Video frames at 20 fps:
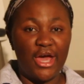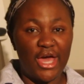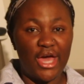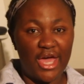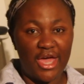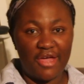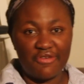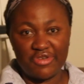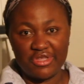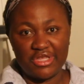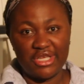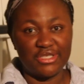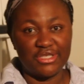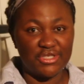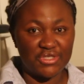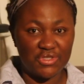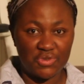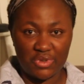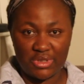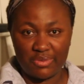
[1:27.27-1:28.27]
everything
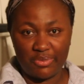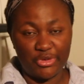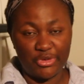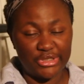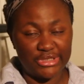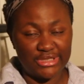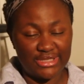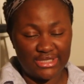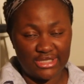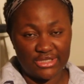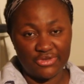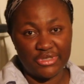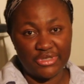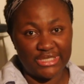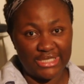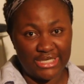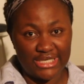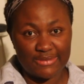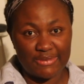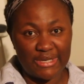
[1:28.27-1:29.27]
to do with boilers is
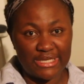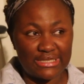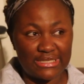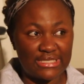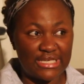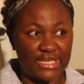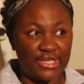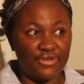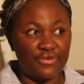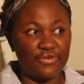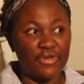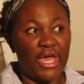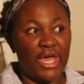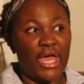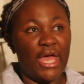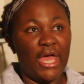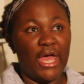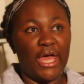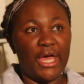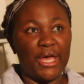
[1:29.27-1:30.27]
really expensive.
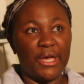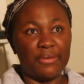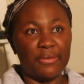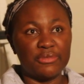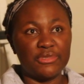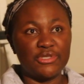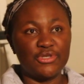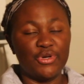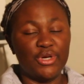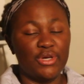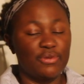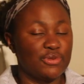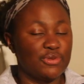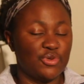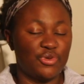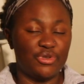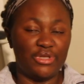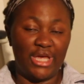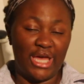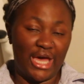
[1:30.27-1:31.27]
So it was
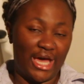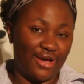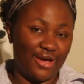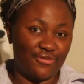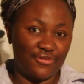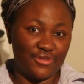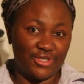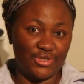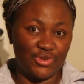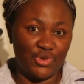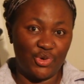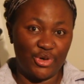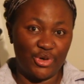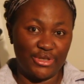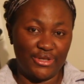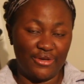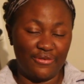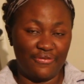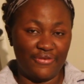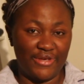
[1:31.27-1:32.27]
only after I'd gotten
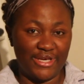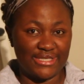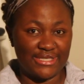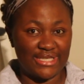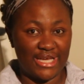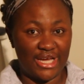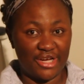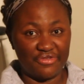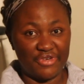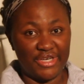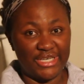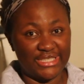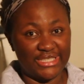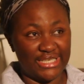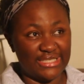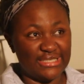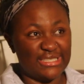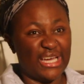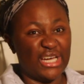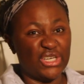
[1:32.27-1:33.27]
it fixed that I
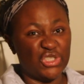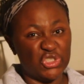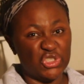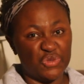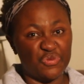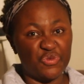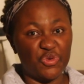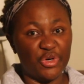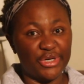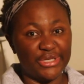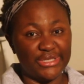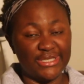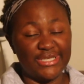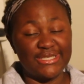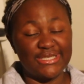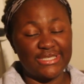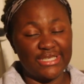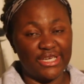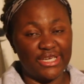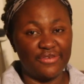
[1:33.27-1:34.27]
realised that I could have gotten it
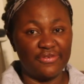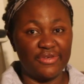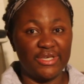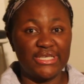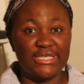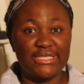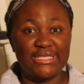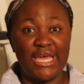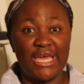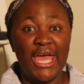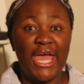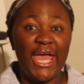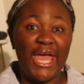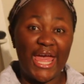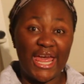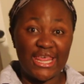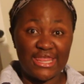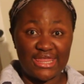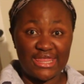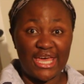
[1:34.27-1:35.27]
serviced,
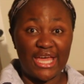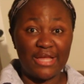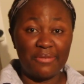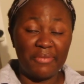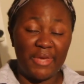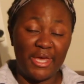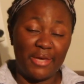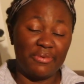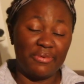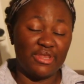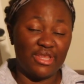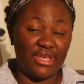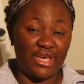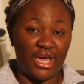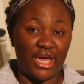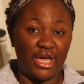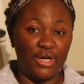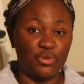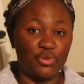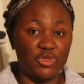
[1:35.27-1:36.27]
and then maybe the
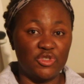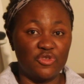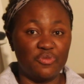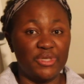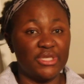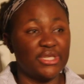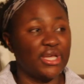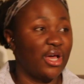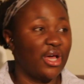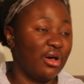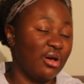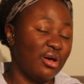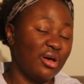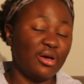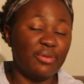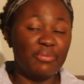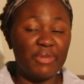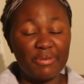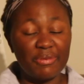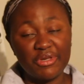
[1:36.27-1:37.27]
guy would have been like,
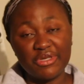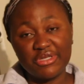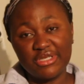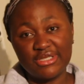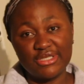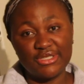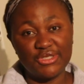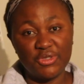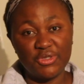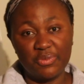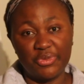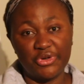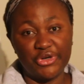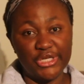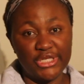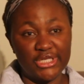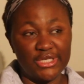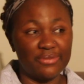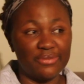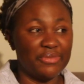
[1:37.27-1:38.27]
oh, maybe you need a new
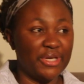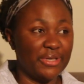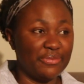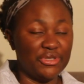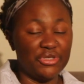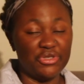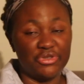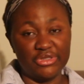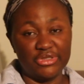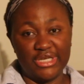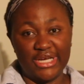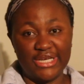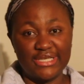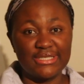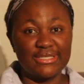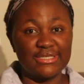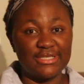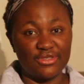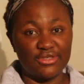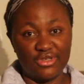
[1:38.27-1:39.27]
boiler, maybe you'll
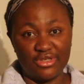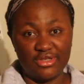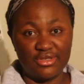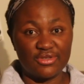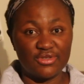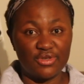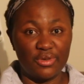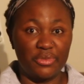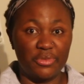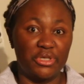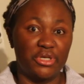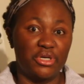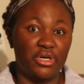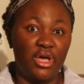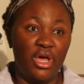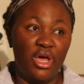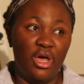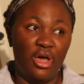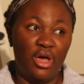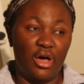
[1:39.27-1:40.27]
last another summer,
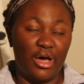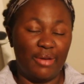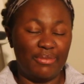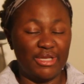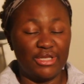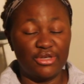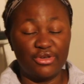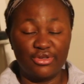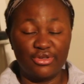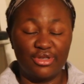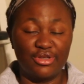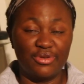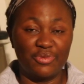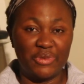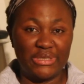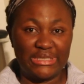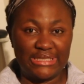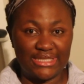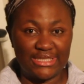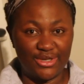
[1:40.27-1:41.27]
another
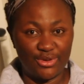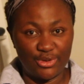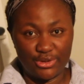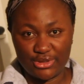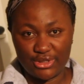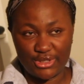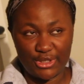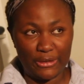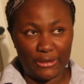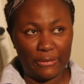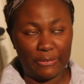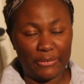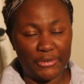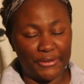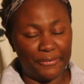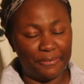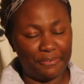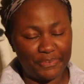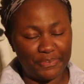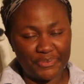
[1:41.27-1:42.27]
winter or two,
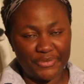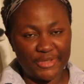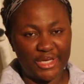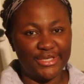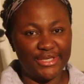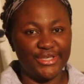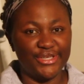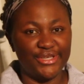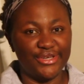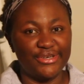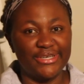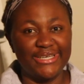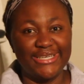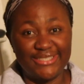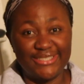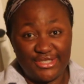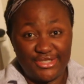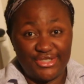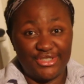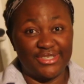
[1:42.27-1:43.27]
but you know,
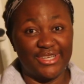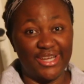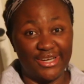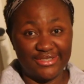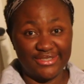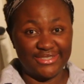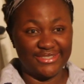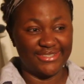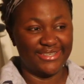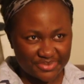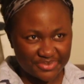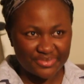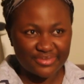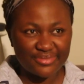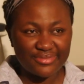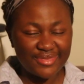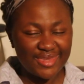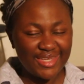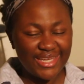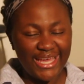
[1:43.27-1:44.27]
it's done now, so
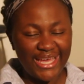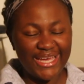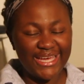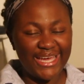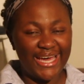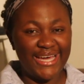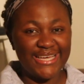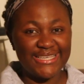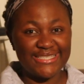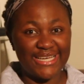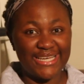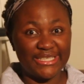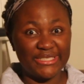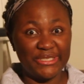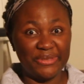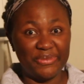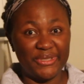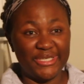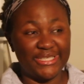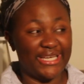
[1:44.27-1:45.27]
can't exactly
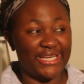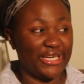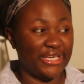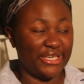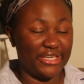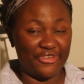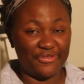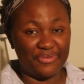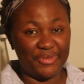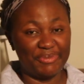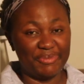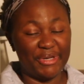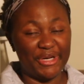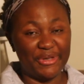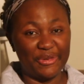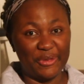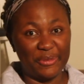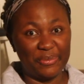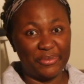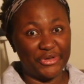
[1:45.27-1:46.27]
be like, give me my
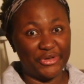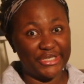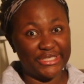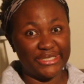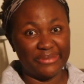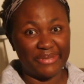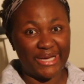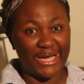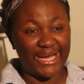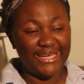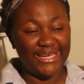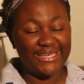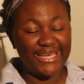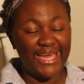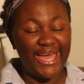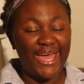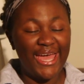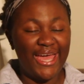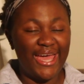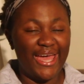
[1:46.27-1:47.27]
old boiler back
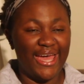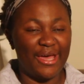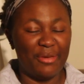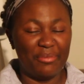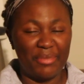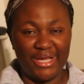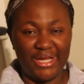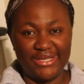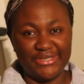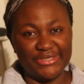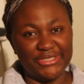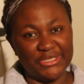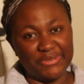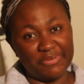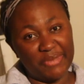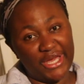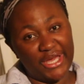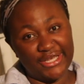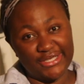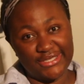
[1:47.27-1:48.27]
and I'll just
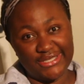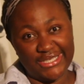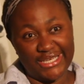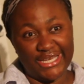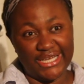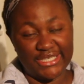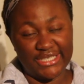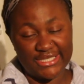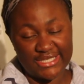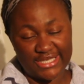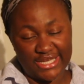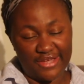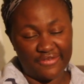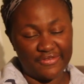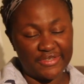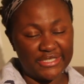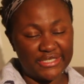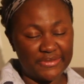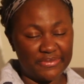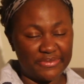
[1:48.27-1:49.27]
pay to get it
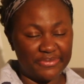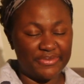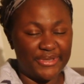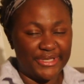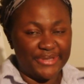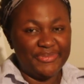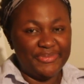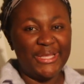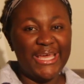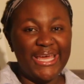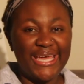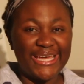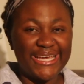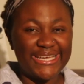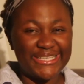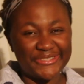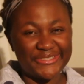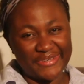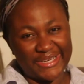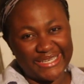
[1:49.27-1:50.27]
serviced, but
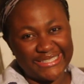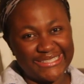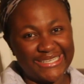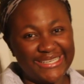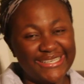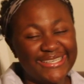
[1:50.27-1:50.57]
it's fine.